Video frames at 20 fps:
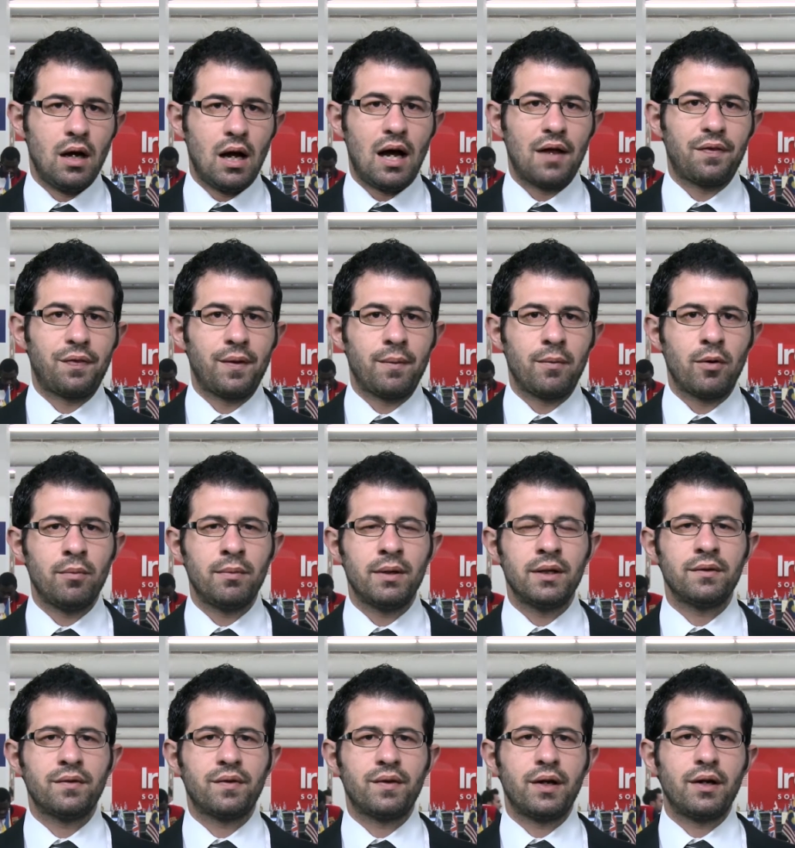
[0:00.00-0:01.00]
at the
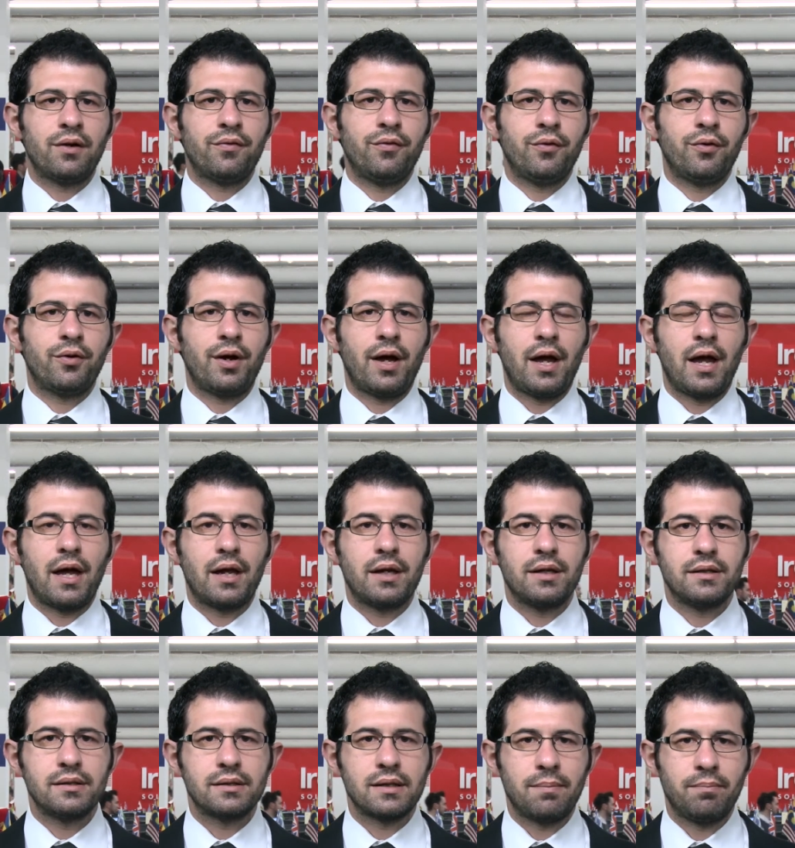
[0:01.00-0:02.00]
moment. Therefore,
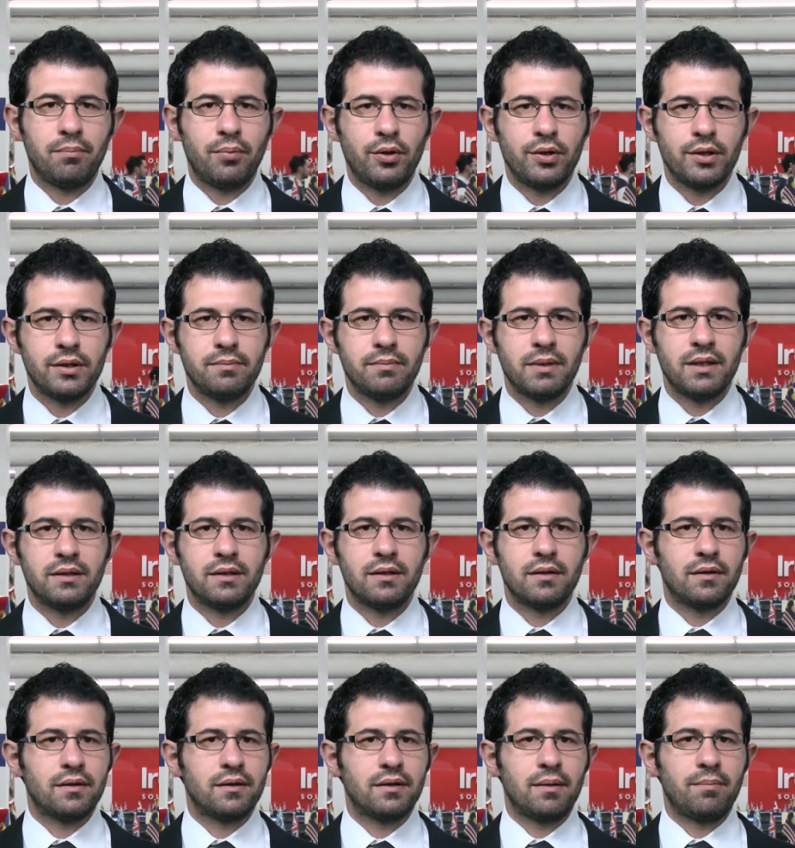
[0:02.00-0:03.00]
any disappointment
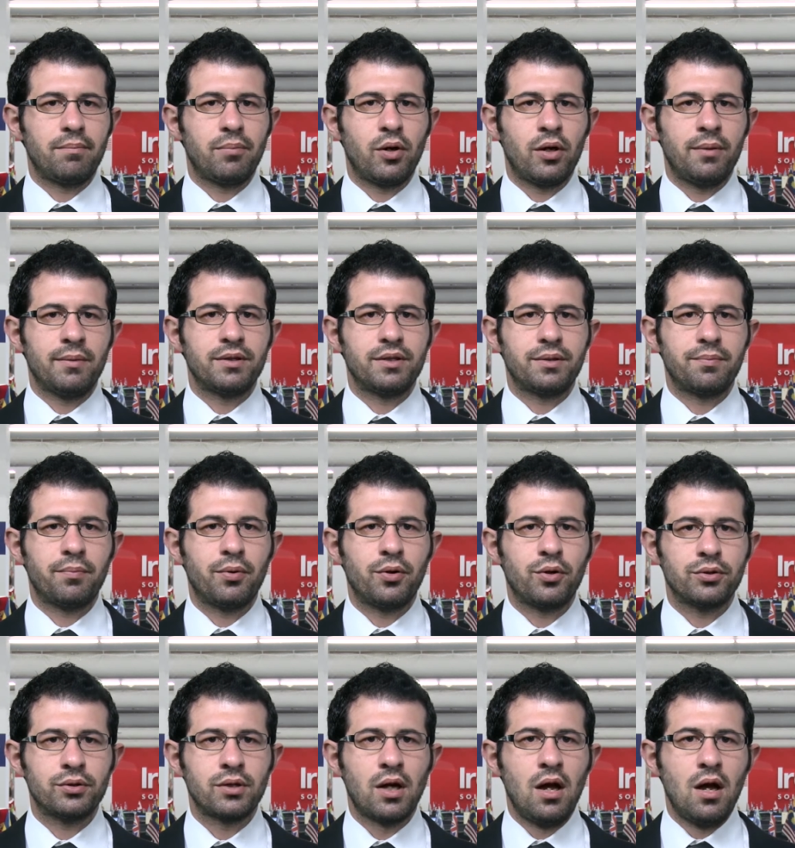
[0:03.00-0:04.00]
in the employment
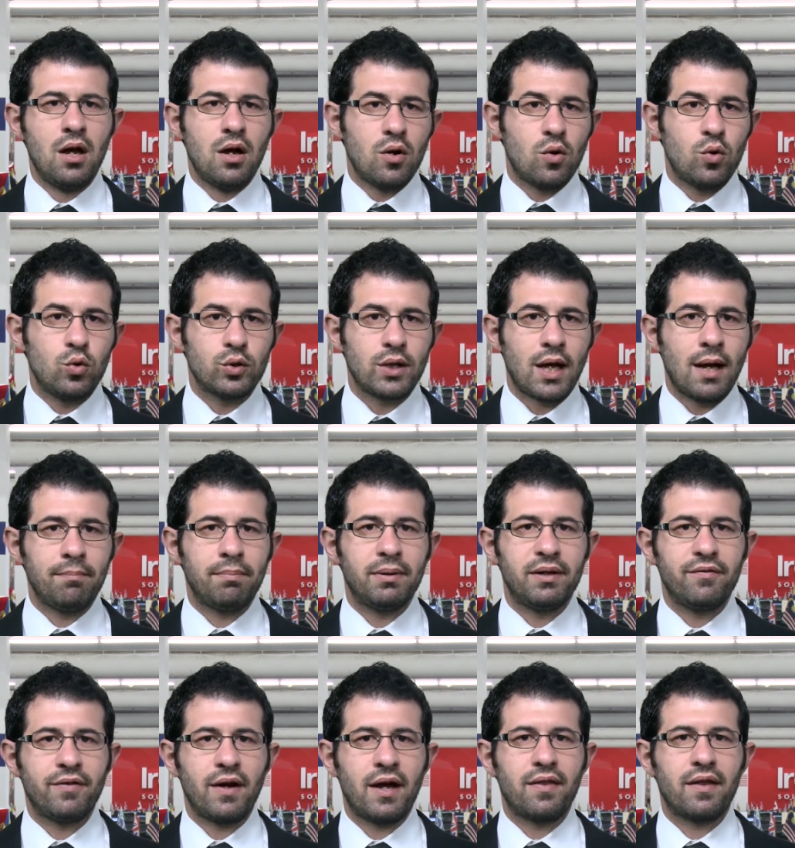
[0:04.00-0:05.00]
report could
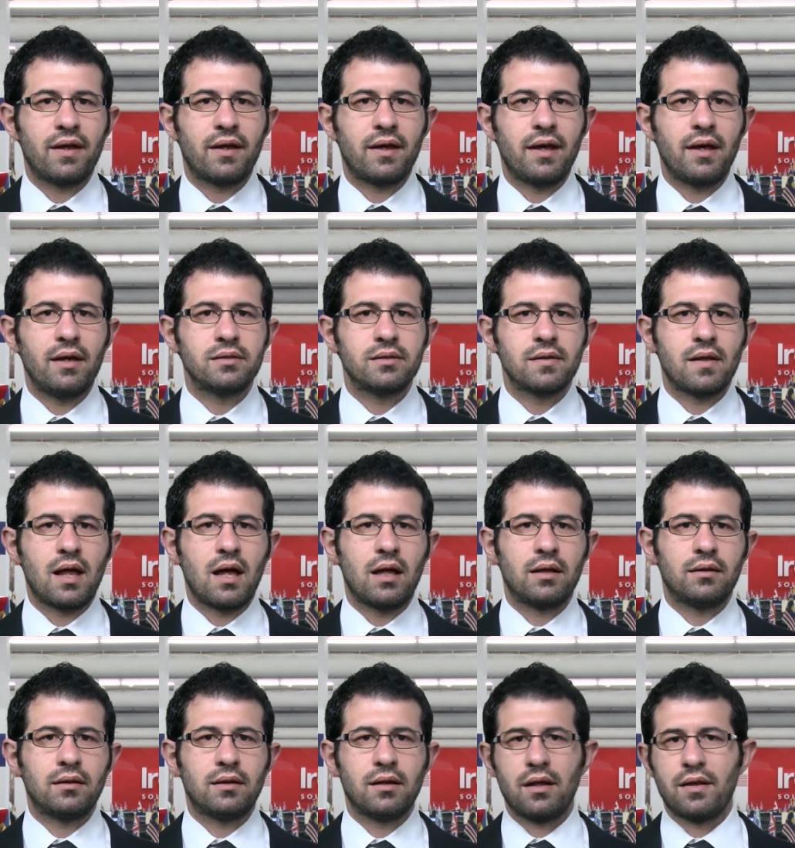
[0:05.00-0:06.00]
amplify the case
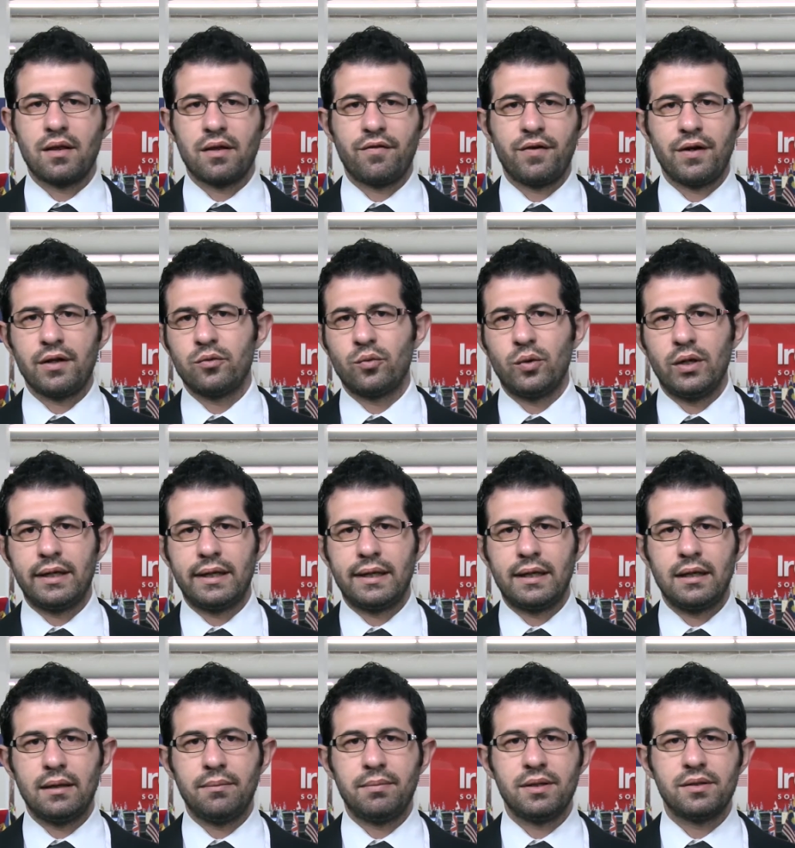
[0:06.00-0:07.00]
that uh, the Fed will
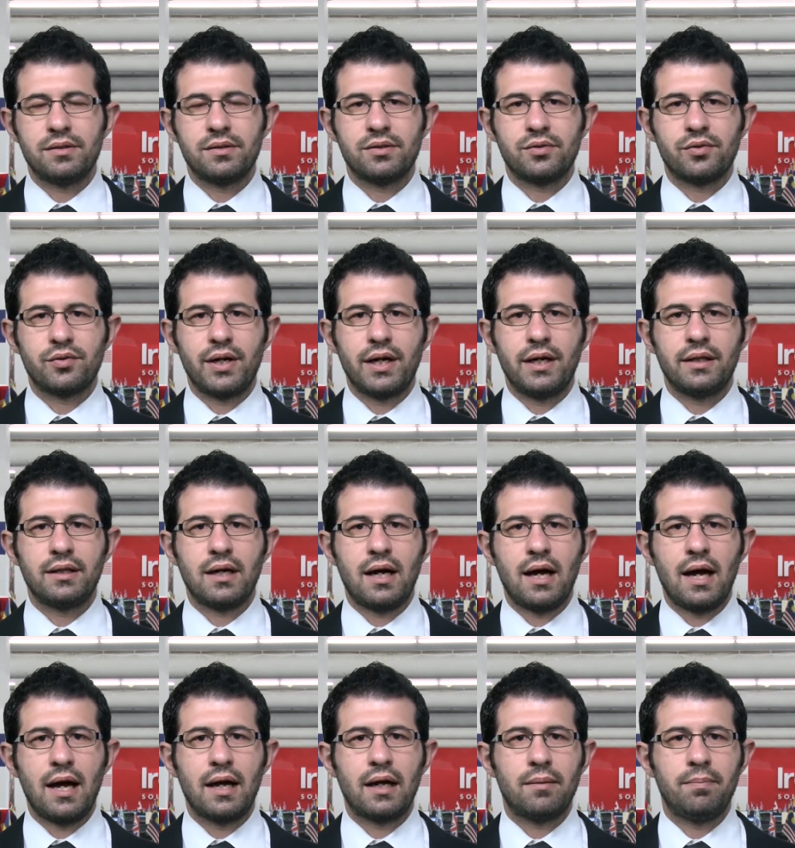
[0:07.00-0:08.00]
keep its rate
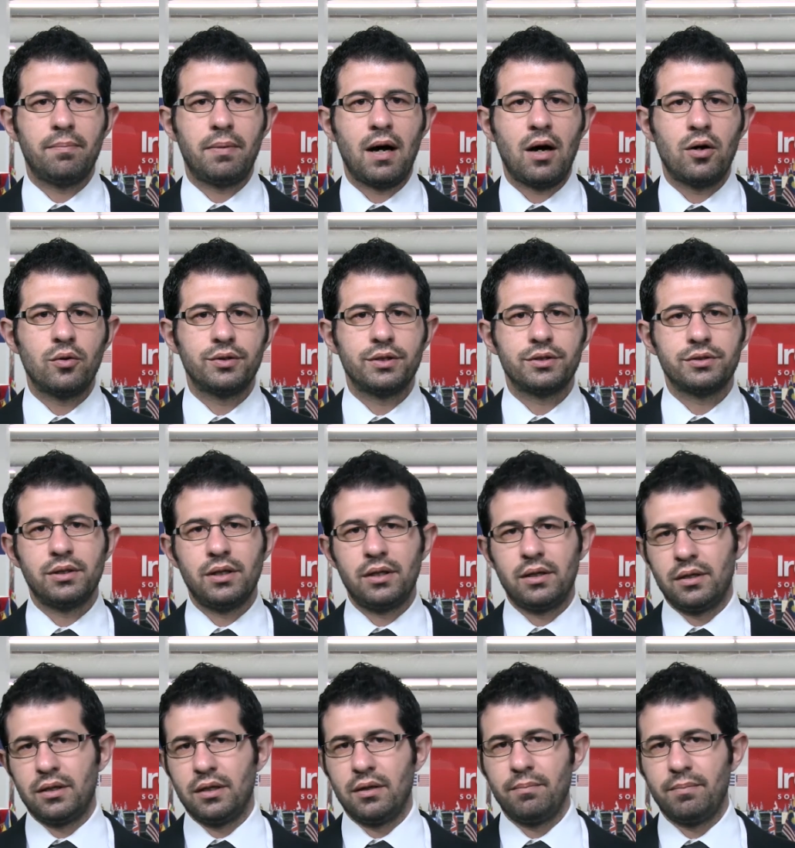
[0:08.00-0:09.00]
hike powder,
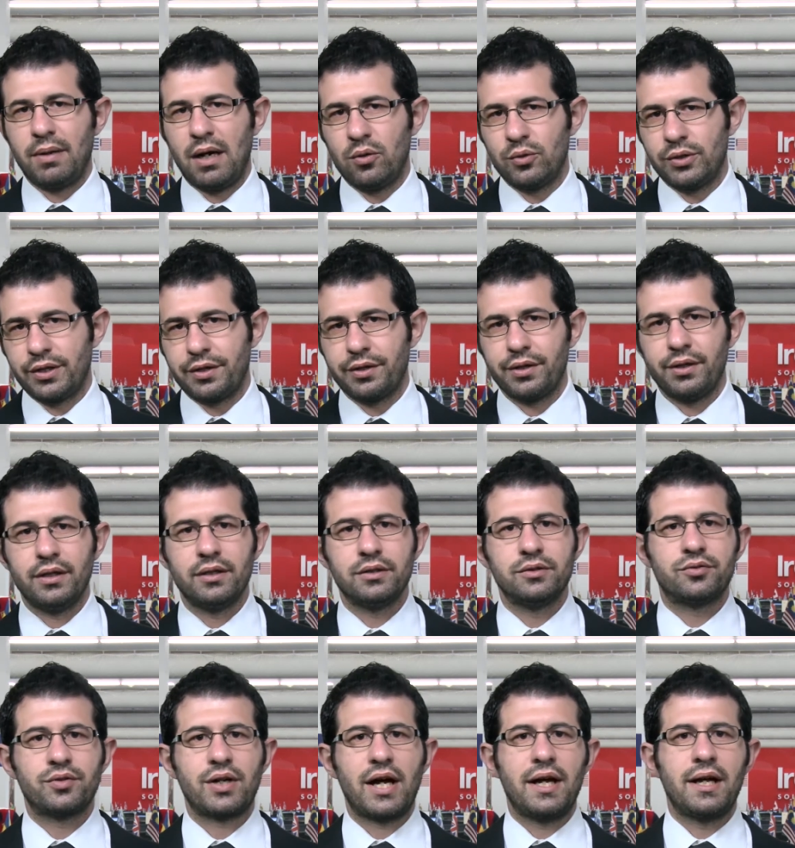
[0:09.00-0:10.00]
powder uh,
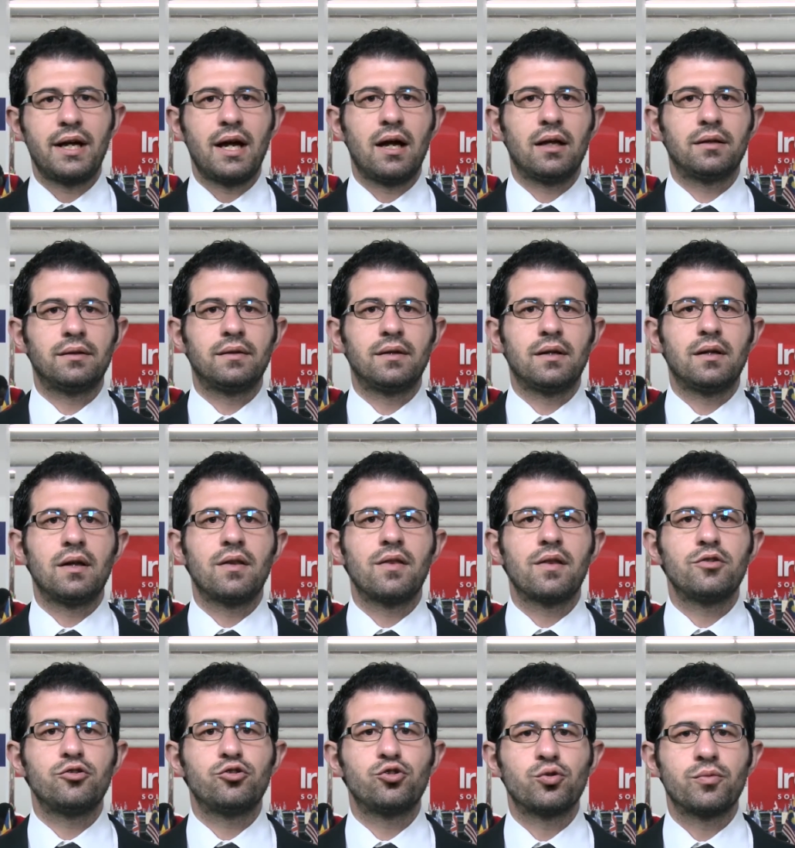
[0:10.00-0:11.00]
dry at uh,
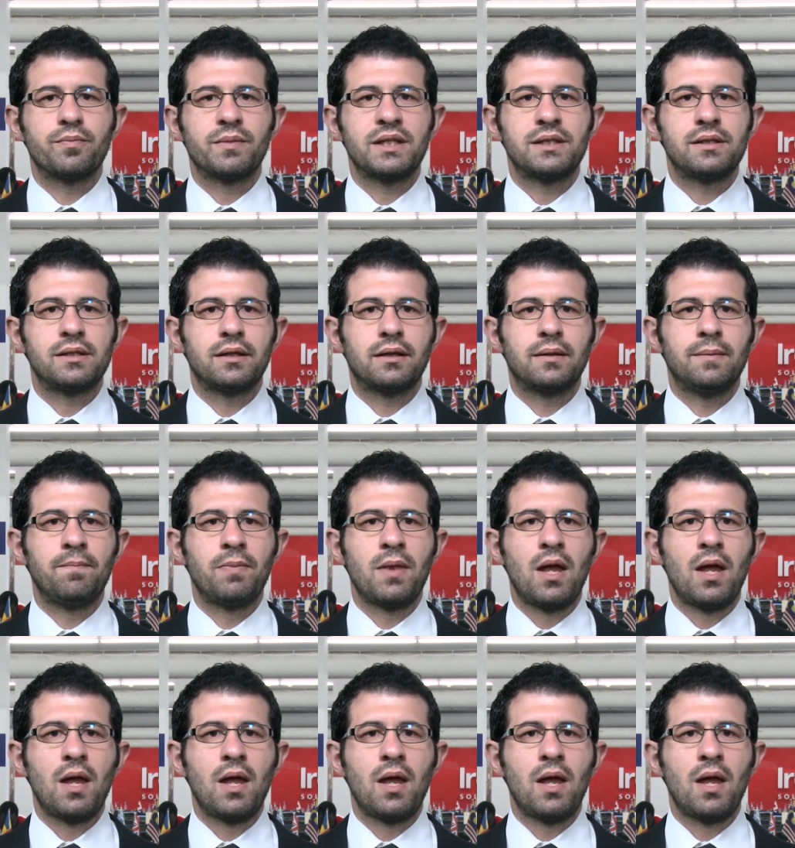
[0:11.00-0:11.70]
the June meeting.